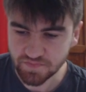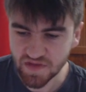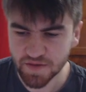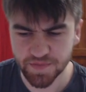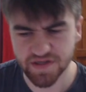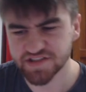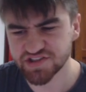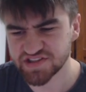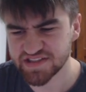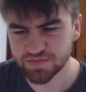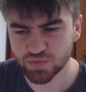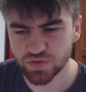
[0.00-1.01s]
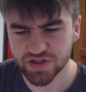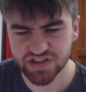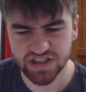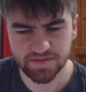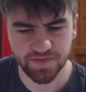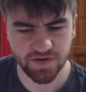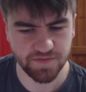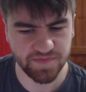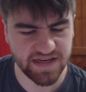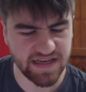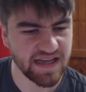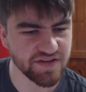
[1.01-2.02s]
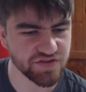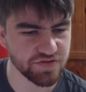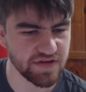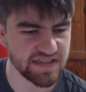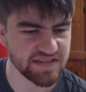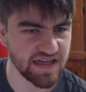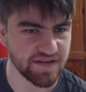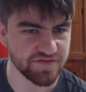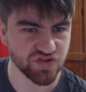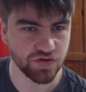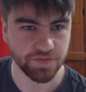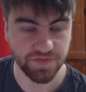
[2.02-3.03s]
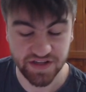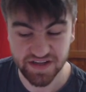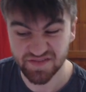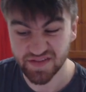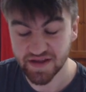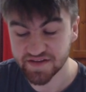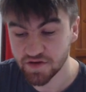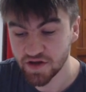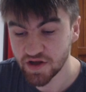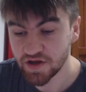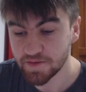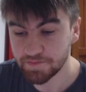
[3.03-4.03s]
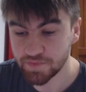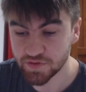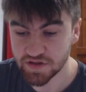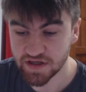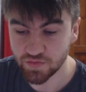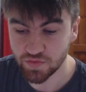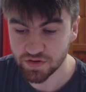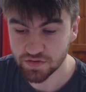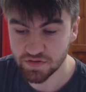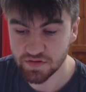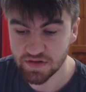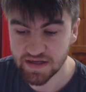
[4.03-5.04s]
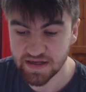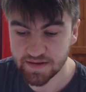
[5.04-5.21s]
But I just didn't want to jump on McAndrew, as I have a strong belief that Buller will